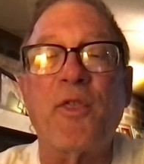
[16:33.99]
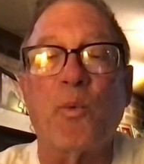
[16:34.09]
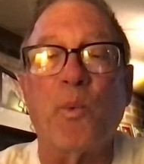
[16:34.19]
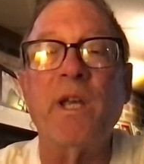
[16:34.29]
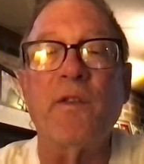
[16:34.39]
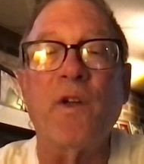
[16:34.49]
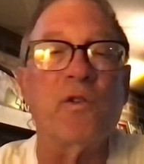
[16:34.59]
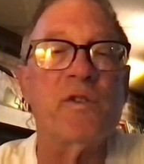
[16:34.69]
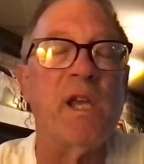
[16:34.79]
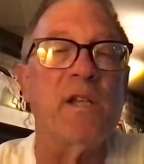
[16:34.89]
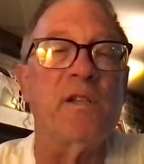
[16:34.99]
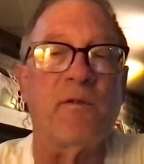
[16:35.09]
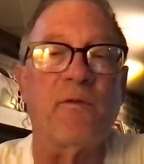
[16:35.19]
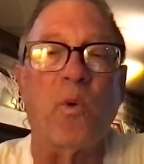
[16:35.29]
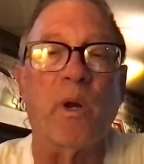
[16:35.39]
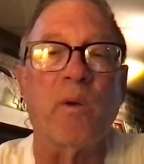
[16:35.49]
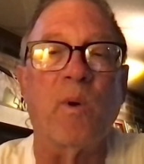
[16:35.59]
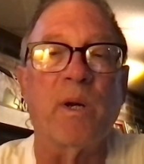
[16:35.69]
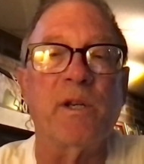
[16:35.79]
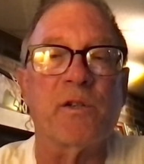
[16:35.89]
3 of those kids in
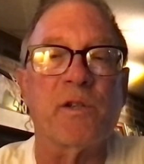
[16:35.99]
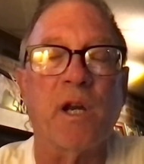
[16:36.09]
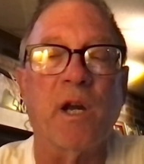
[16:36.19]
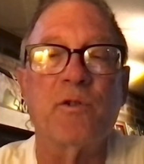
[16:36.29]
41 years of coaching.